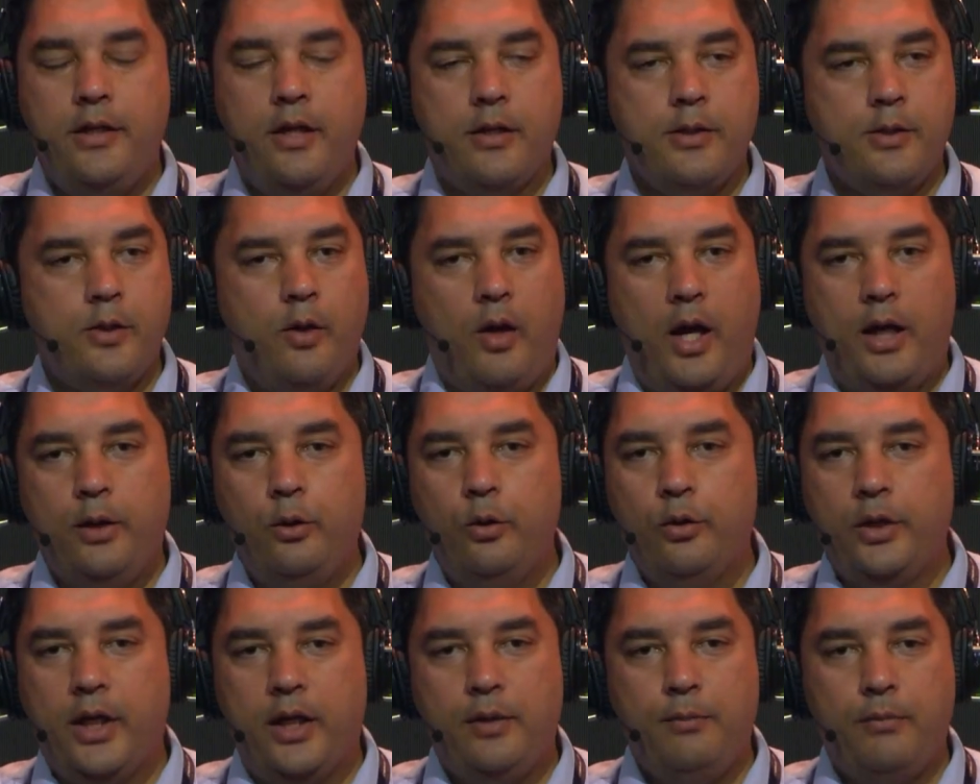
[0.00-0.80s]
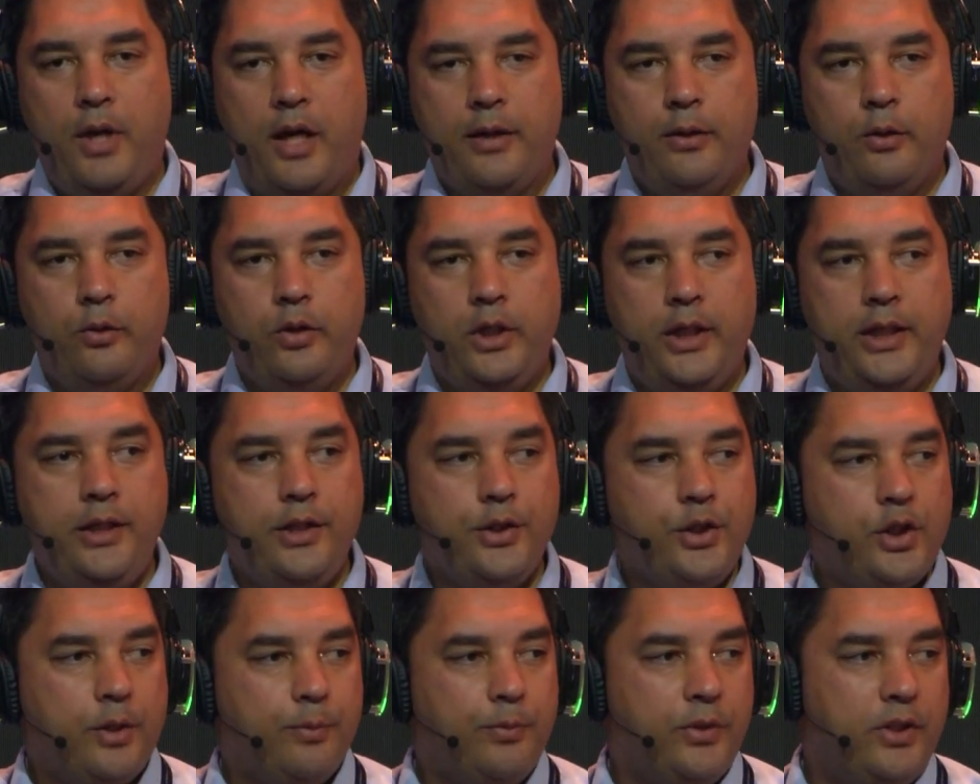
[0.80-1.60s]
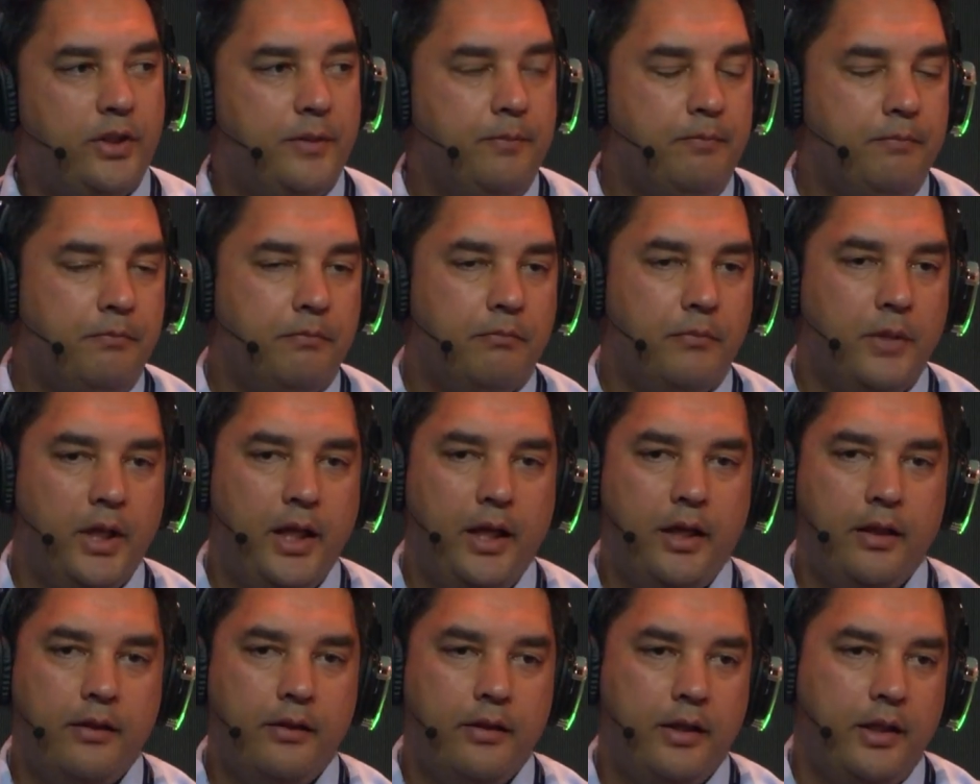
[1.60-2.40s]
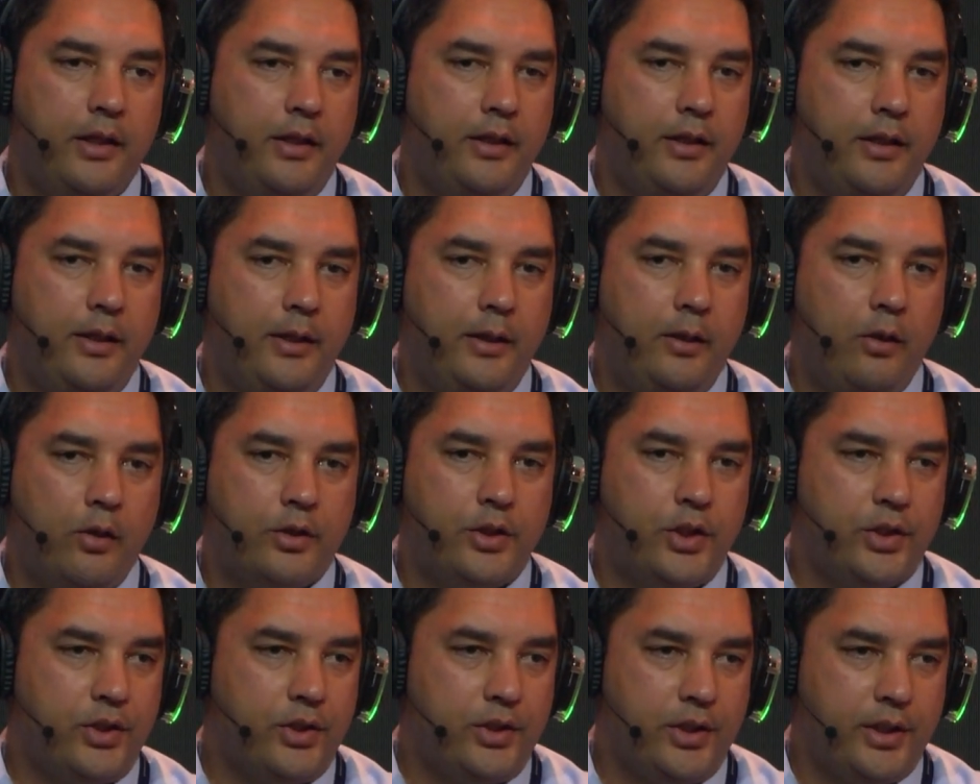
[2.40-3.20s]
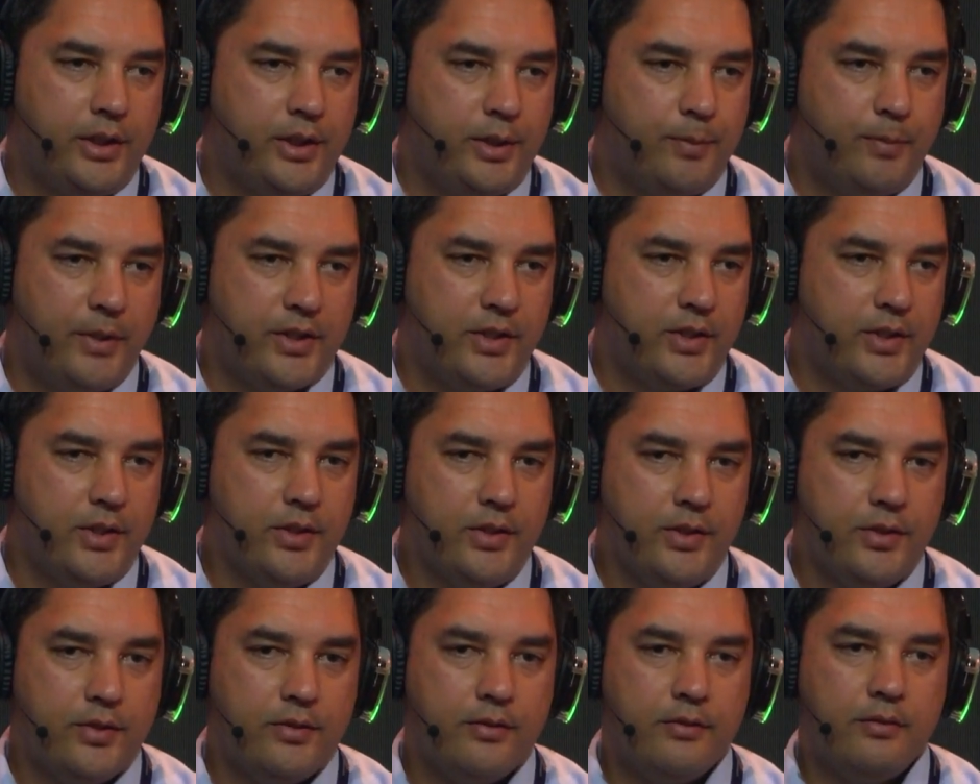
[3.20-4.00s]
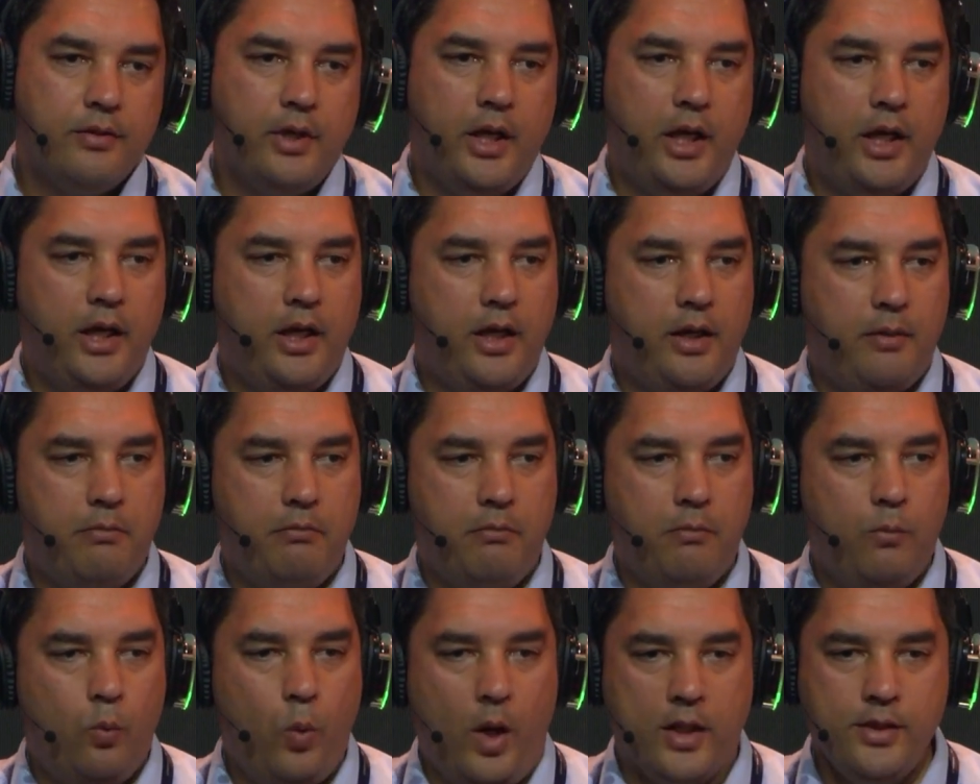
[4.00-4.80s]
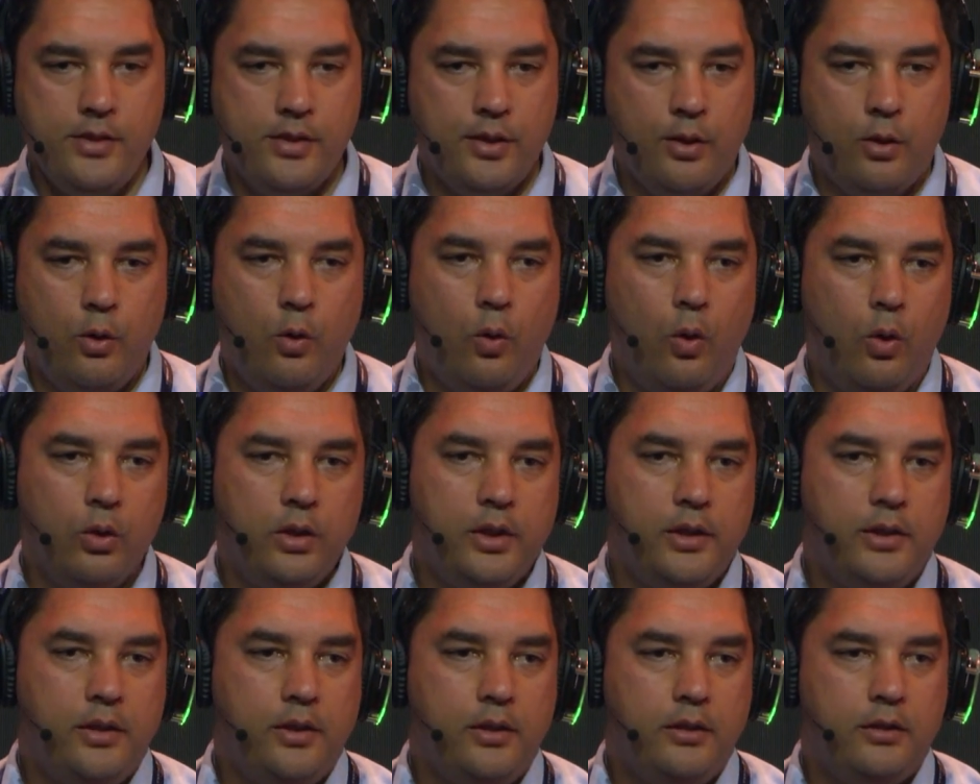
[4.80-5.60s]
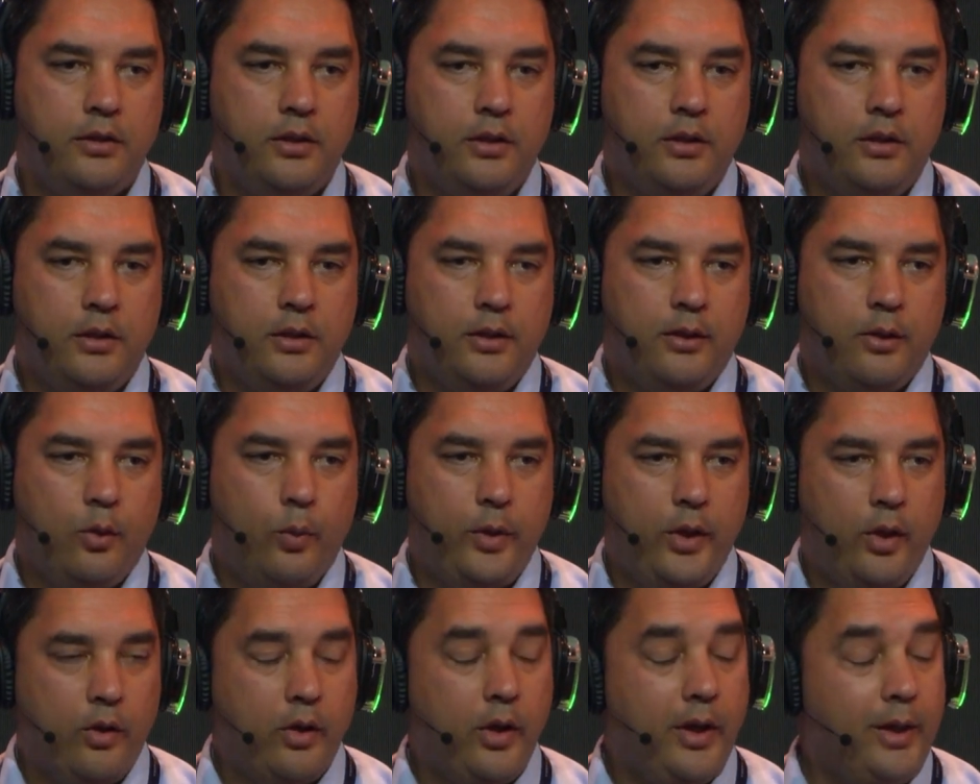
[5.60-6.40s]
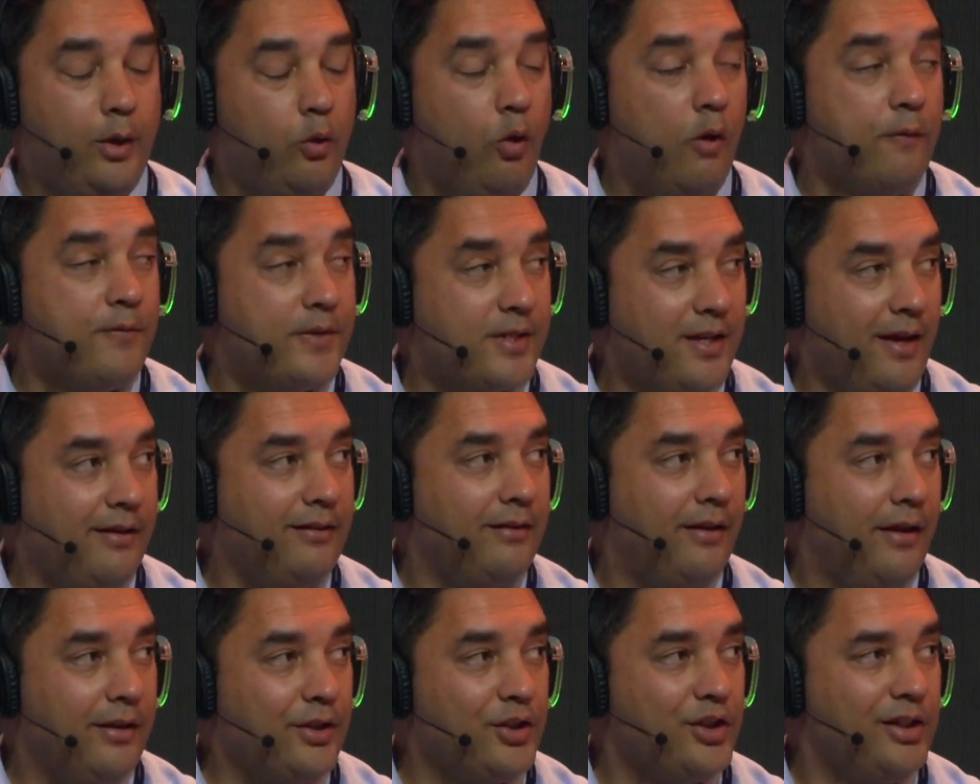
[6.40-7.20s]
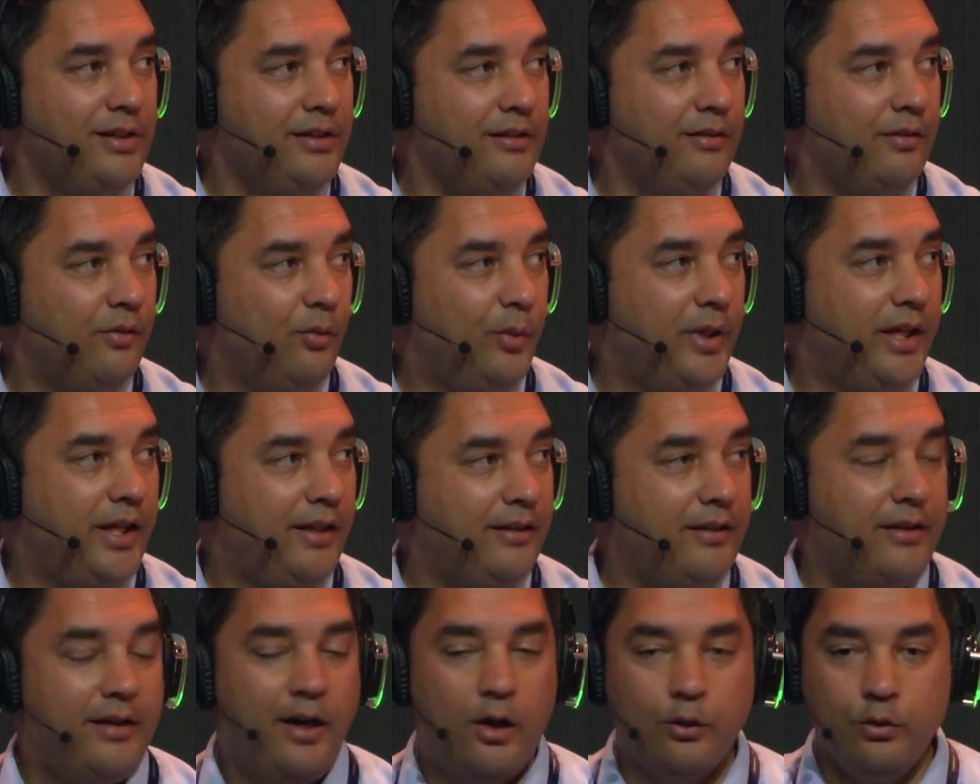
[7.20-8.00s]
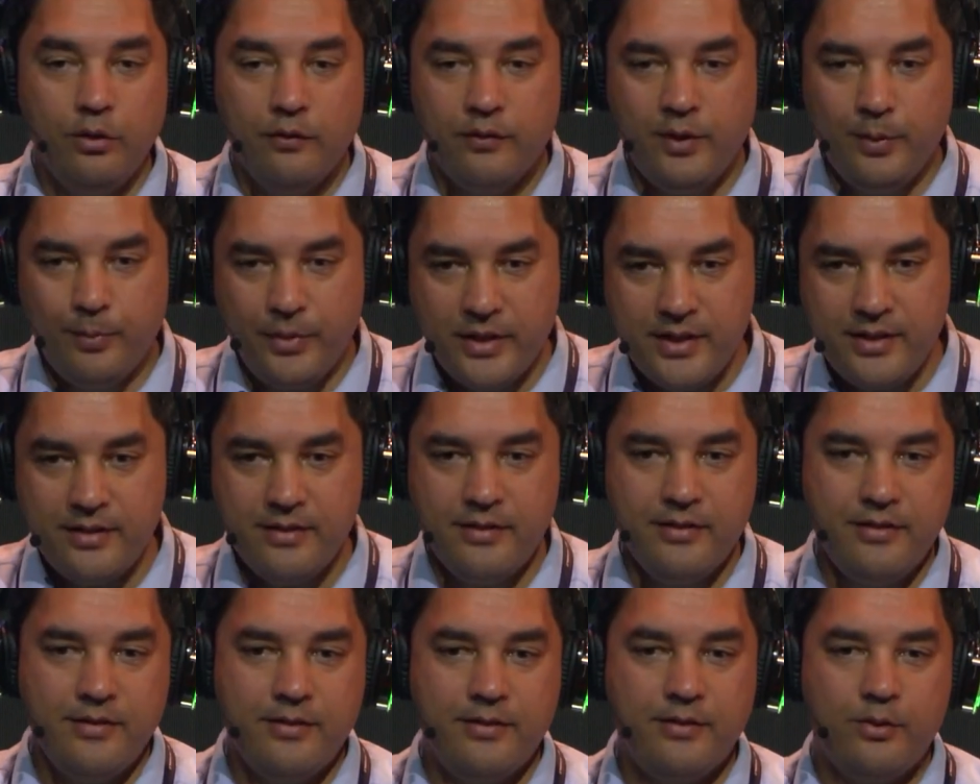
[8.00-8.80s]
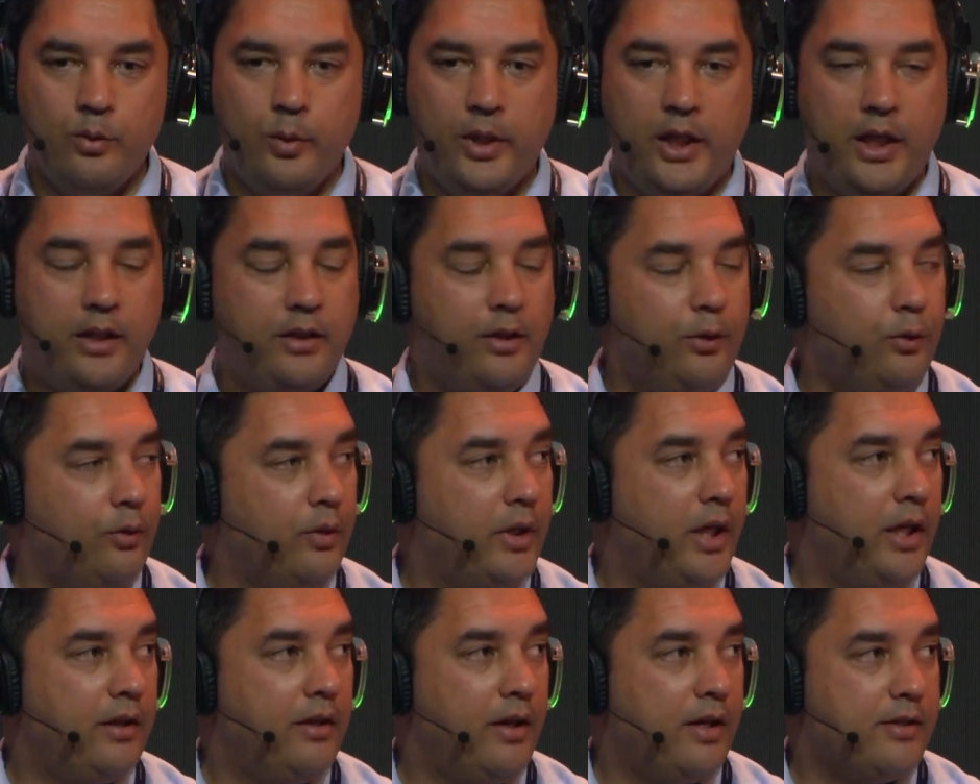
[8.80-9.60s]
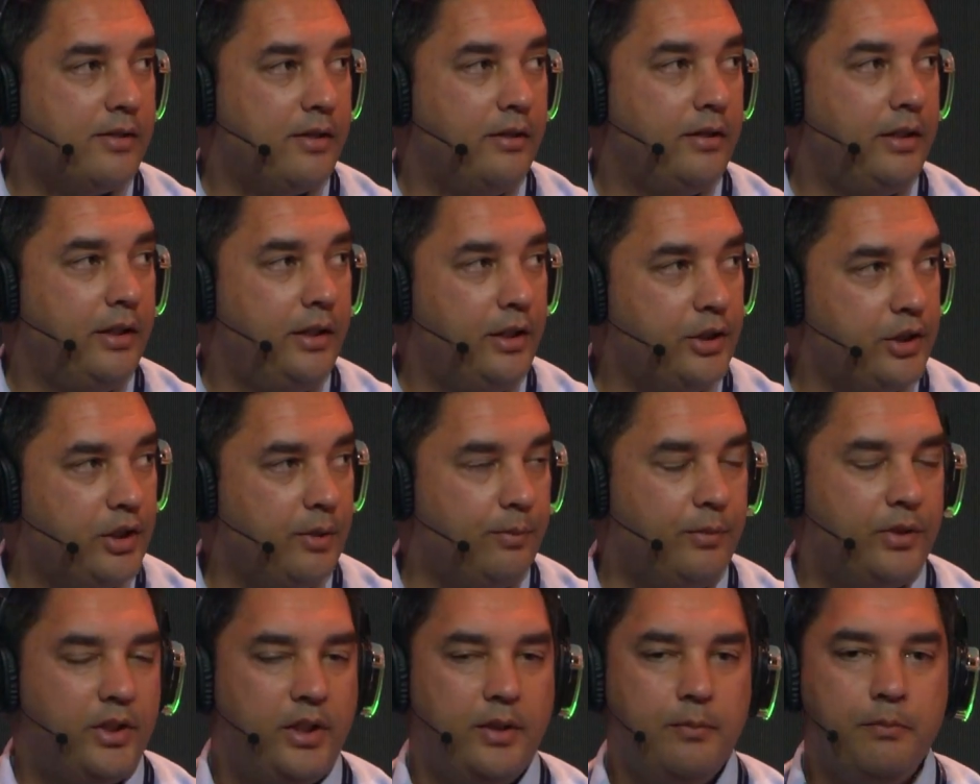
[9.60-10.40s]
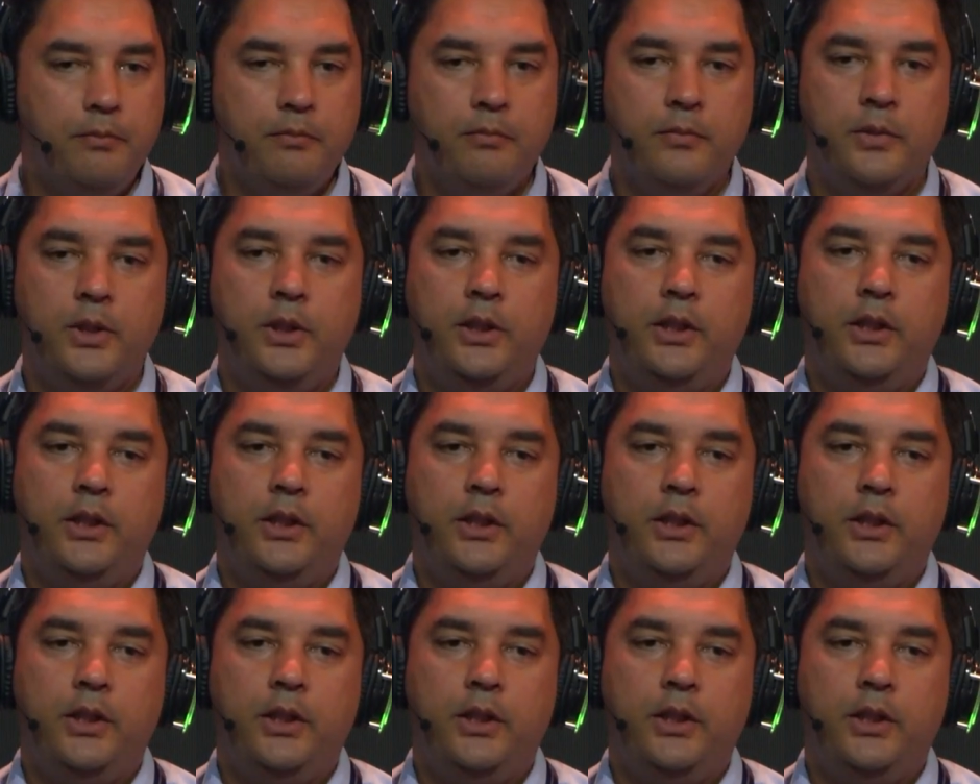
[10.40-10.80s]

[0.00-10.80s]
Yeah, so I look at my own leadership team in the logistics business. Once a quarter, we are going off-site actually. We're getting out of the business. We're getting together as a leadership team.